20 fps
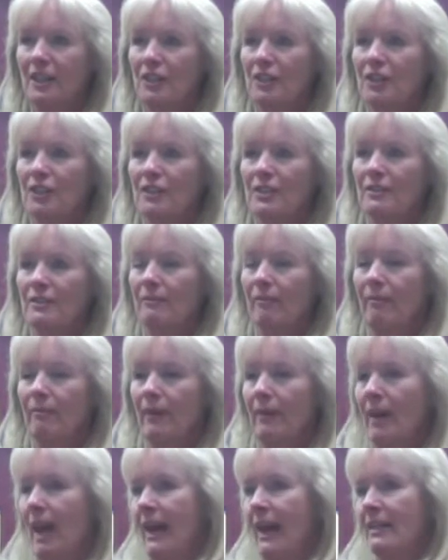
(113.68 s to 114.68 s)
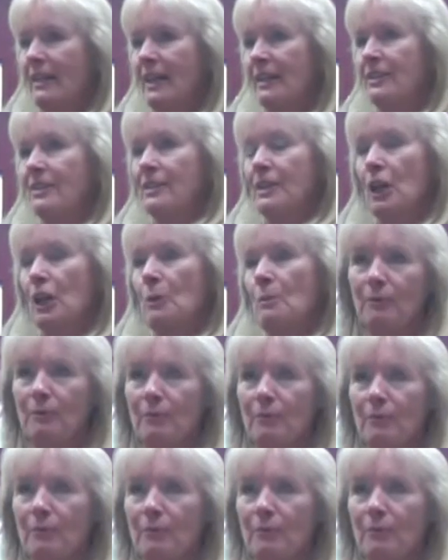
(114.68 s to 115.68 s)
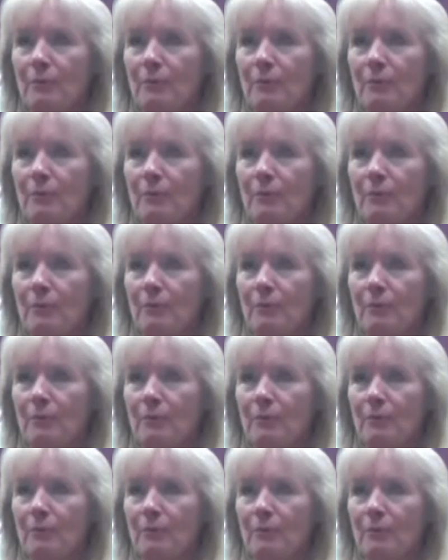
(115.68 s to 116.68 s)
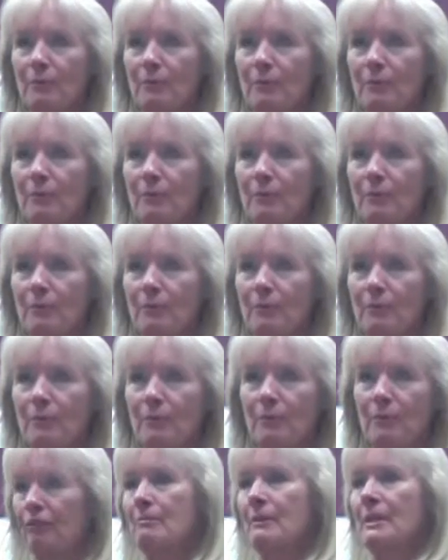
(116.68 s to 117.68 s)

It's just it's terrible. I think I don't want me to point a finger, but the